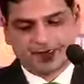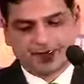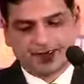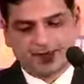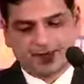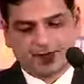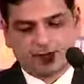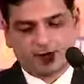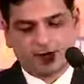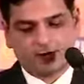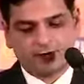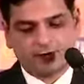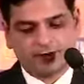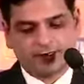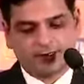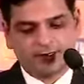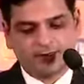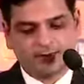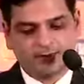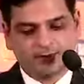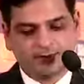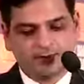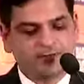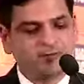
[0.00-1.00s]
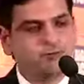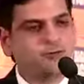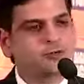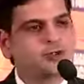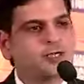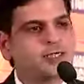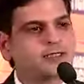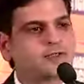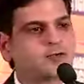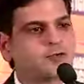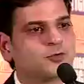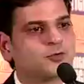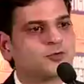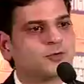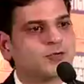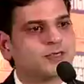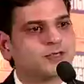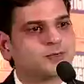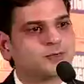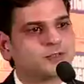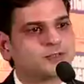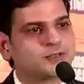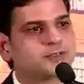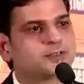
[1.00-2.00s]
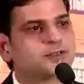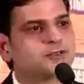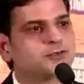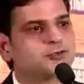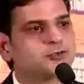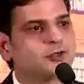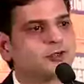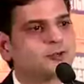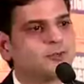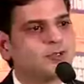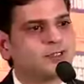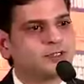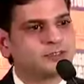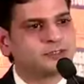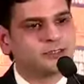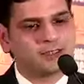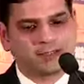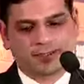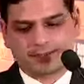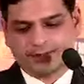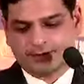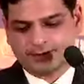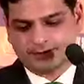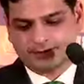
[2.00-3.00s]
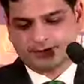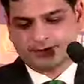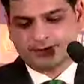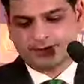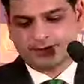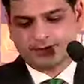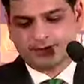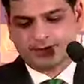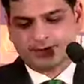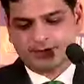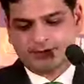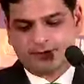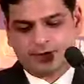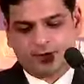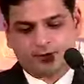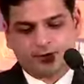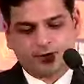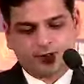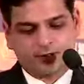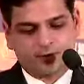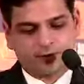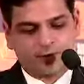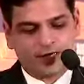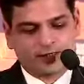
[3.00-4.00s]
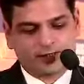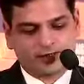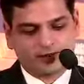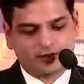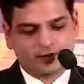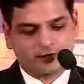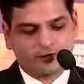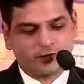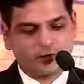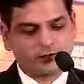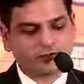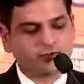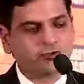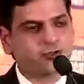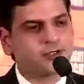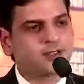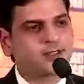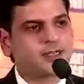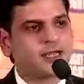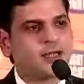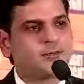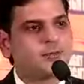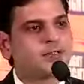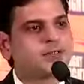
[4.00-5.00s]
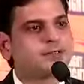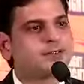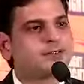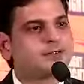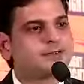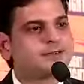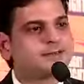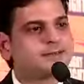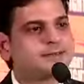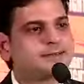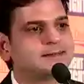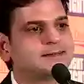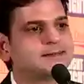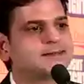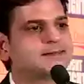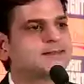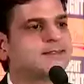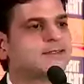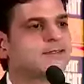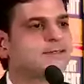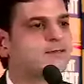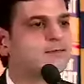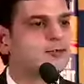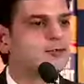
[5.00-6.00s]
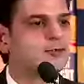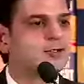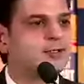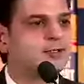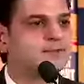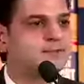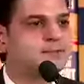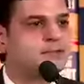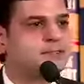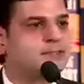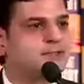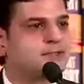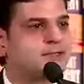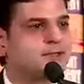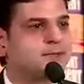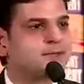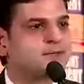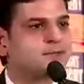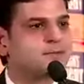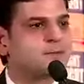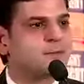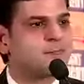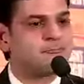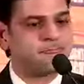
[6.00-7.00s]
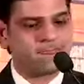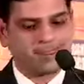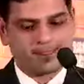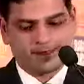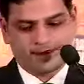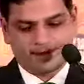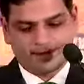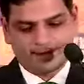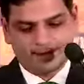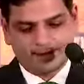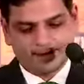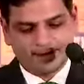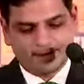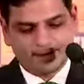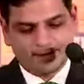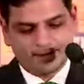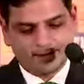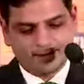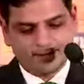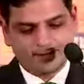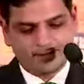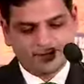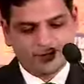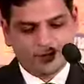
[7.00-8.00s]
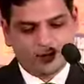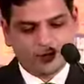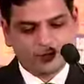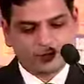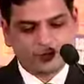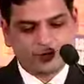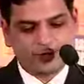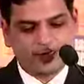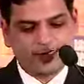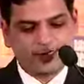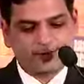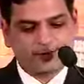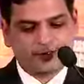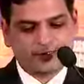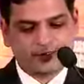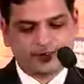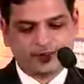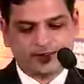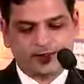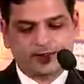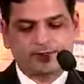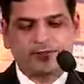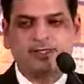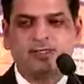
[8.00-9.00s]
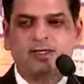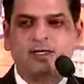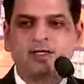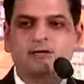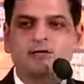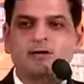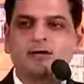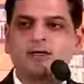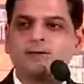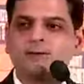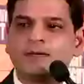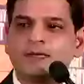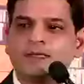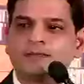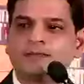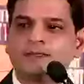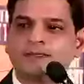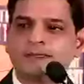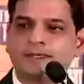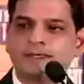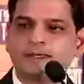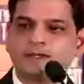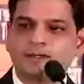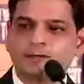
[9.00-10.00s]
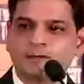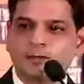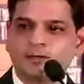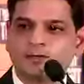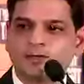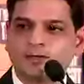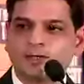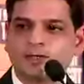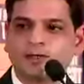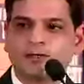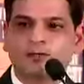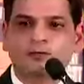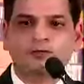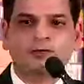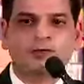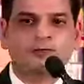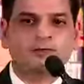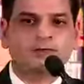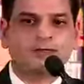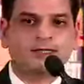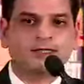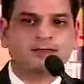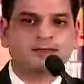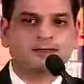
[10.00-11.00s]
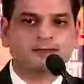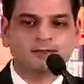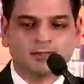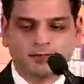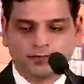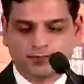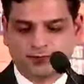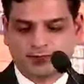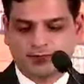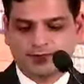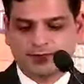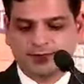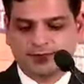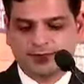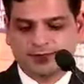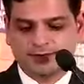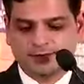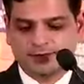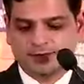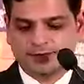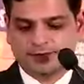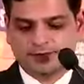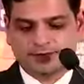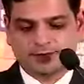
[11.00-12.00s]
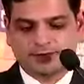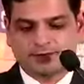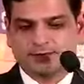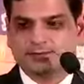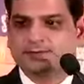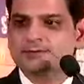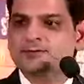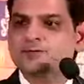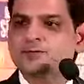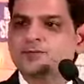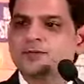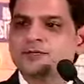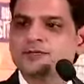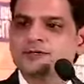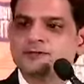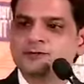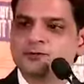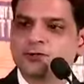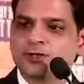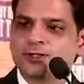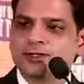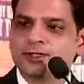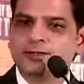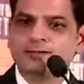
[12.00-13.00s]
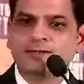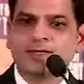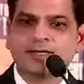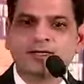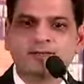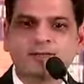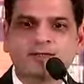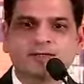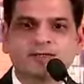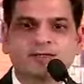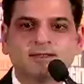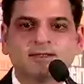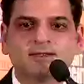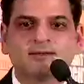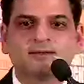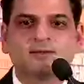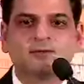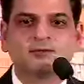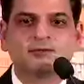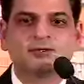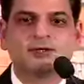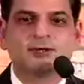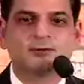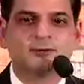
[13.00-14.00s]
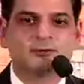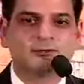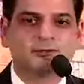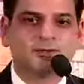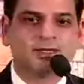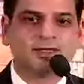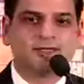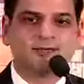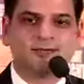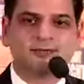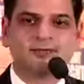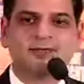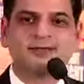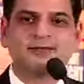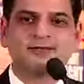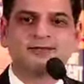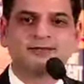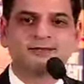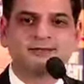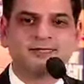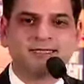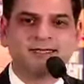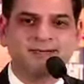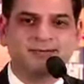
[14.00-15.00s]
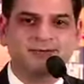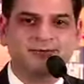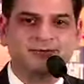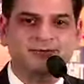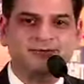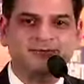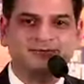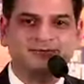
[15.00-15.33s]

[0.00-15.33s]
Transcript: Along with him, we would like to invite Mr. Sanjoy Bhattacharya, Founder, Partner, Fortuna Capital. Sir, if you could please come. We would also like Mr. Naveen Agarwal, Managing Director, Motilal Oswal Financial Services, to please join them, and Mr. Motilal Oswal himself. Thank you, sir.